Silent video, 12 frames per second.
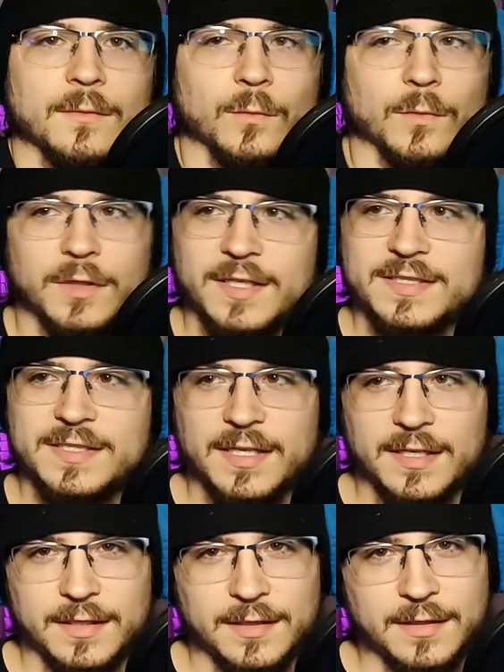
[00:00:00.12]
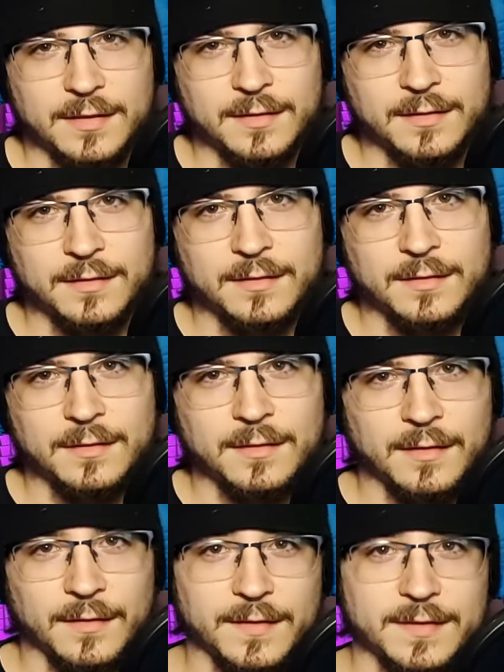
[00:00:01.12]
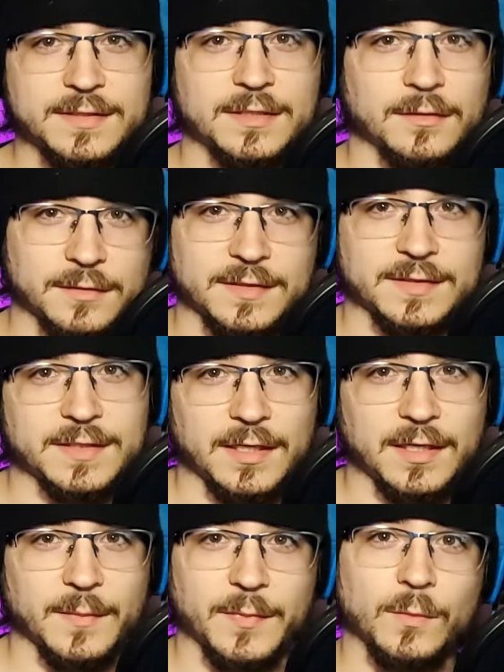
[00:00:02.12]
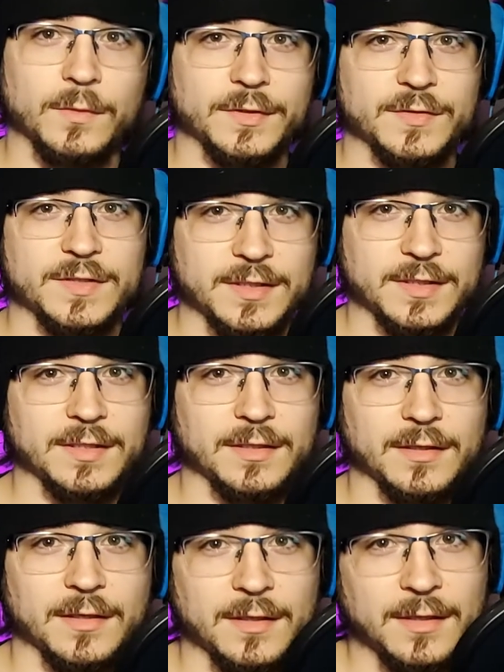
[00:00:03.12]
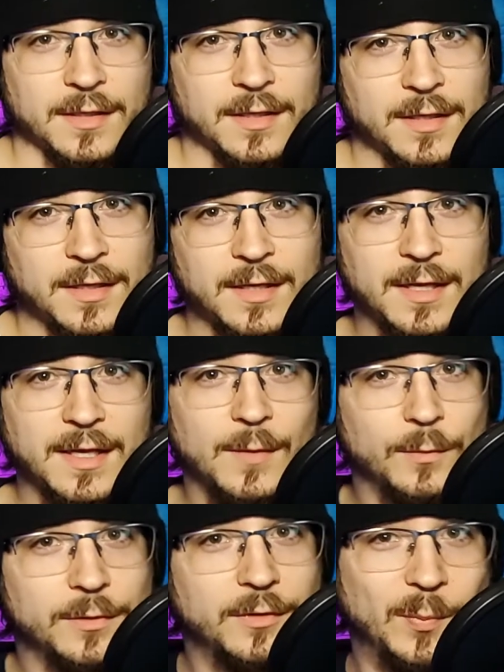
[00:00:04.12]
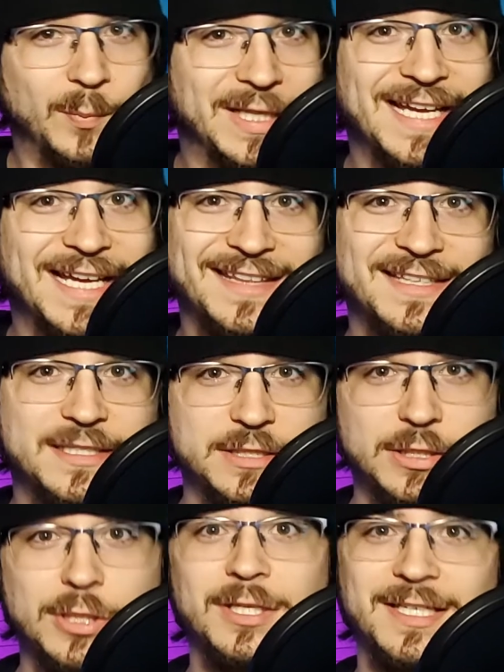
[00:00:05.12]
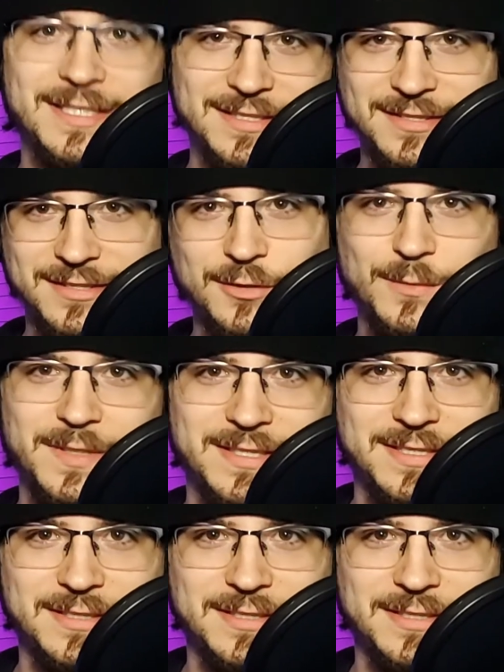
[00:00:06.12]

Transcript: we're going to take this current setup, what you see here, and we're going to apply these goodies to it.